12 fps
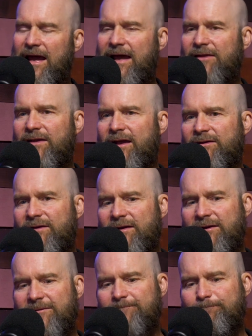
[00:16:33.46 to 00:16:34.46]
And
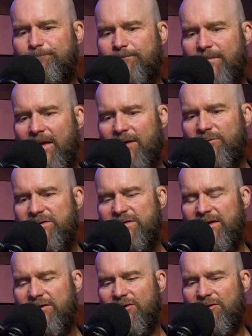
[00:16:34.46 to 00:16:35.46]
then I would
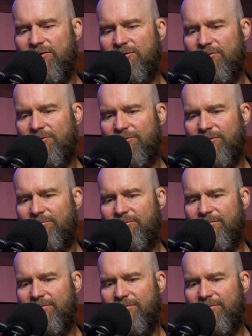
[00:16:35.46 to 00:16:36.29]
say, the